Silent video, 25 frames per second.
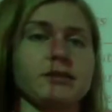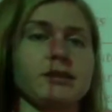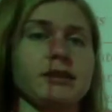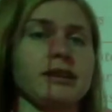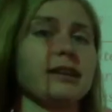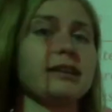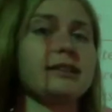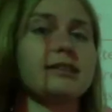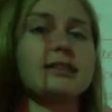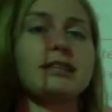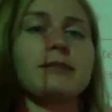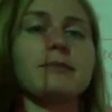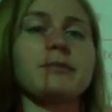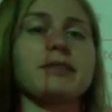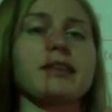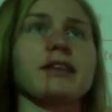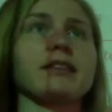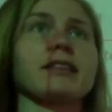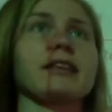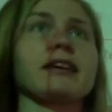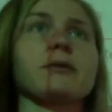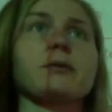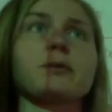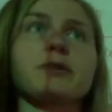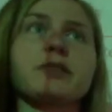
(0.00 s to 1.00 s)
And same thing
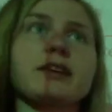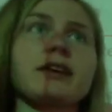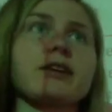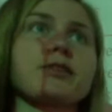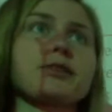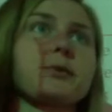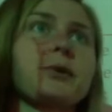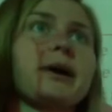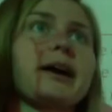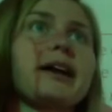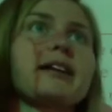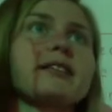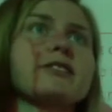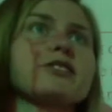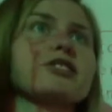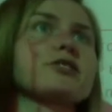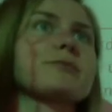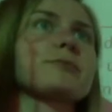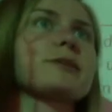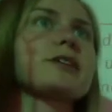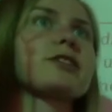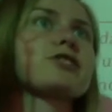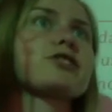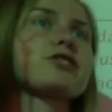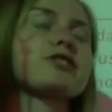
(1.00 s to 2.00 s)
like with the other way. Just
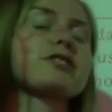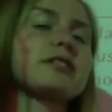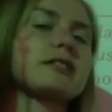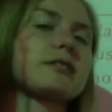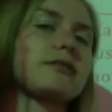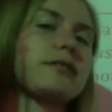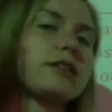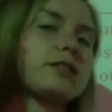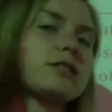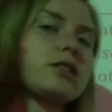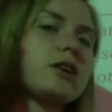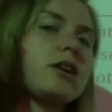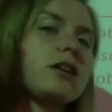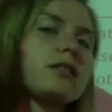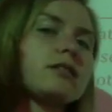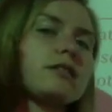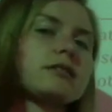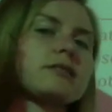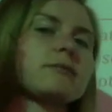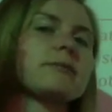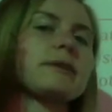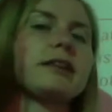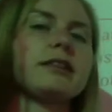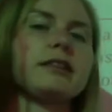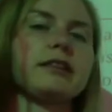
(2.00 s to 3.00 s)
because you're 6 feet tall
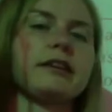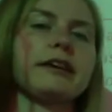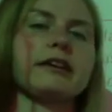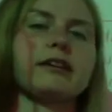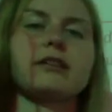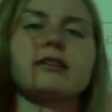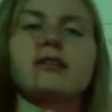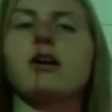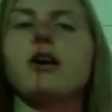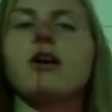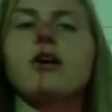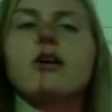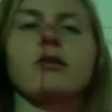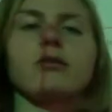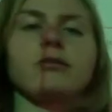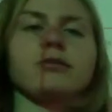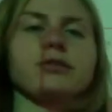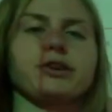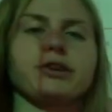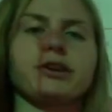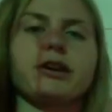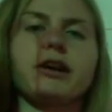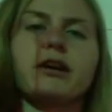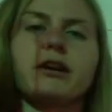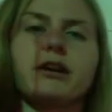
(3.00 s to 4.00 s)
doesn't mean like, oh,
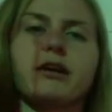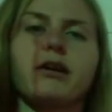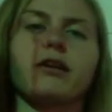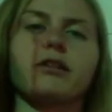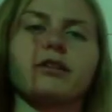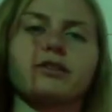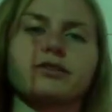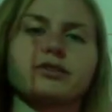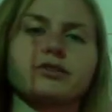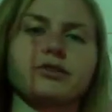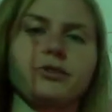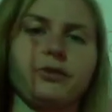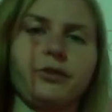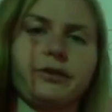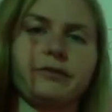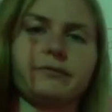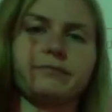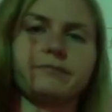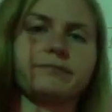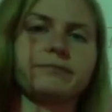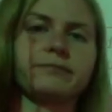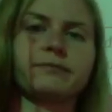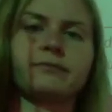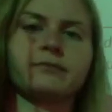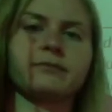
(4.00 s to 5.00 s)
you're a college student.
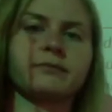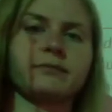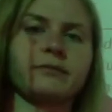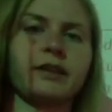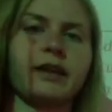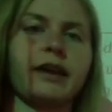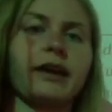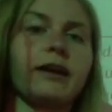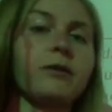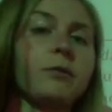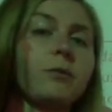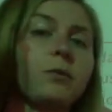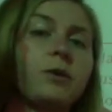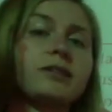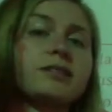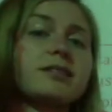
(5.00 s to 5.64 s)
Okay?